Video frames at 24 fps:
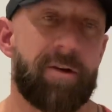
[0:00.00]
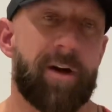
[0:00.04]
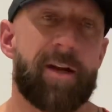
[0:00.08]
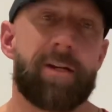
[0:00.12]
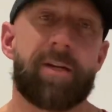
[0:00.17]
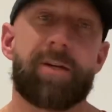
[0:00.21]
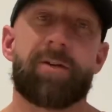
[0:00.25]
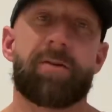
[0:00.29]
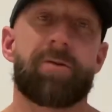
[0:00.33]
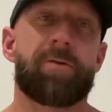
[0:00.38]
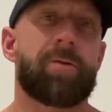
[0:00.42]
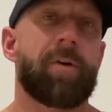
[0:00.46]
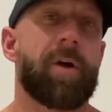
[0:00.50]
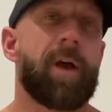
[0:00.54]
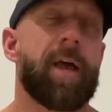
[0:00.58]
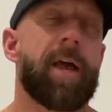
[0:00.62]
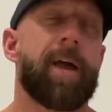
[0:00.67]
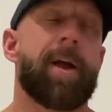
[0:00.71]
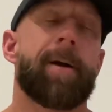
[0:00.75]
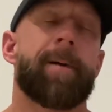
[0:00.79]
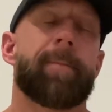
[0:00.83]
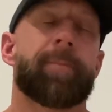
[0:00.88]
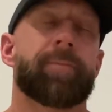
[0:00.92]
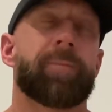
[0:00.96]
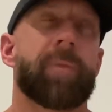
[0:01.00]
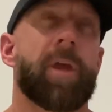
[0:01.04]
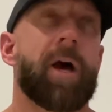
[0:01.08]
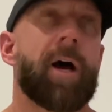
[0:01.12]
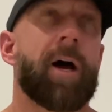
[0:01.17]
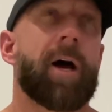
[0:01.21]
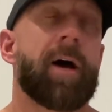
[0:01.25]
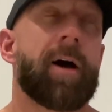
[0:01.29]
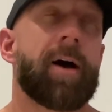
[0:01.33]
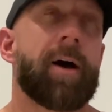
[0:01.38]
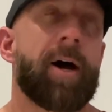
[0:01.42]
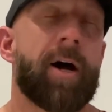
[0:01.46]
I do
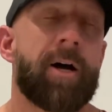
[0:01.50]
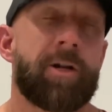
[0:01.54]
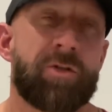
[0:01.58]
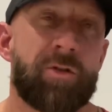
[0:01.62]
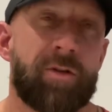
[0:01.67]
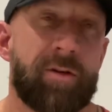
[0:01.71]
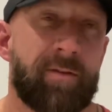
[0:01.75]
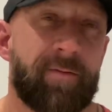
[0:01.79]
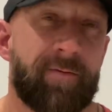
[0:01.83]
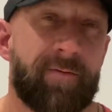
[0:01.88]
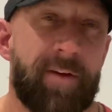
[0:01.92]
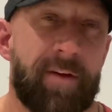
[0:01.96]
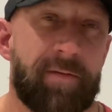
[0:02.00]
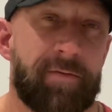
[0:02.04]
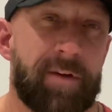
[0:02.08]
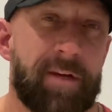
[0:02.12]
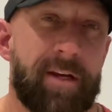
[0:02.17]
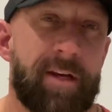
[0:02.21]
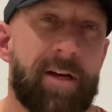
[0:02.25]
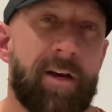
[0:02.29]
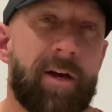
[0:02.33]
150,